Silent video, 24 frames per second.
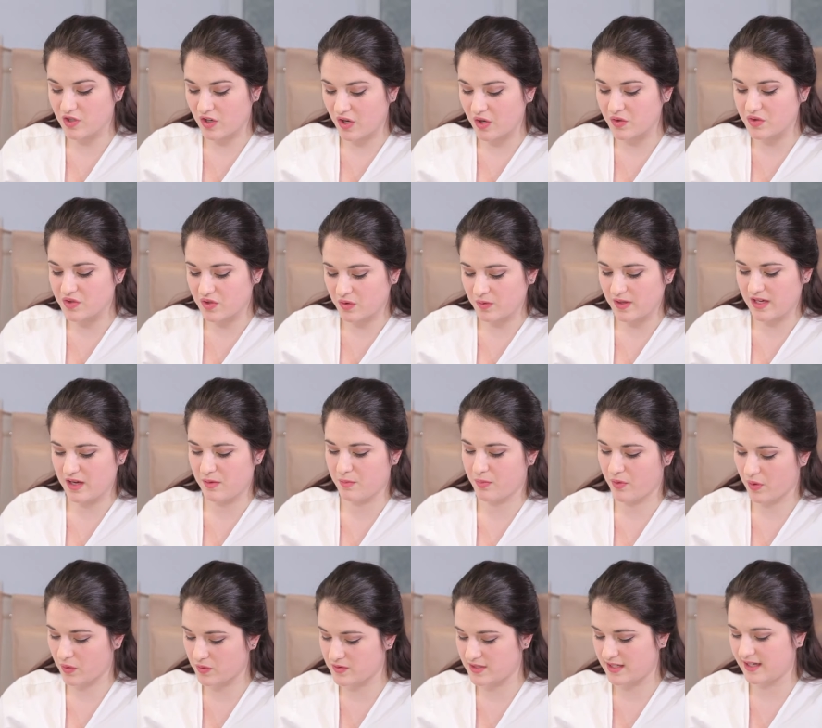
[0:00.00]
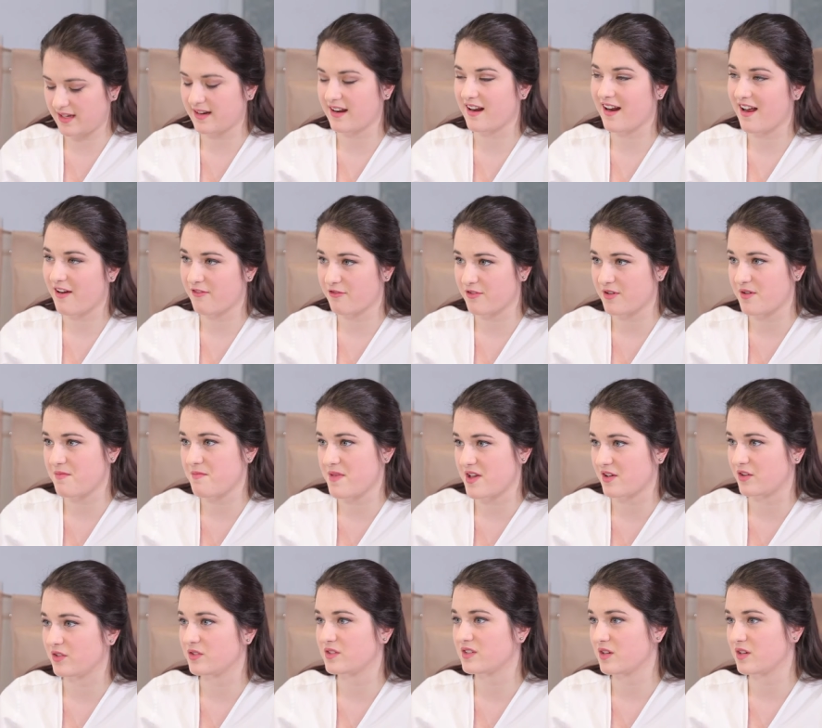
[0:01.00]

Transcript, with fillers: also eat protein at every meal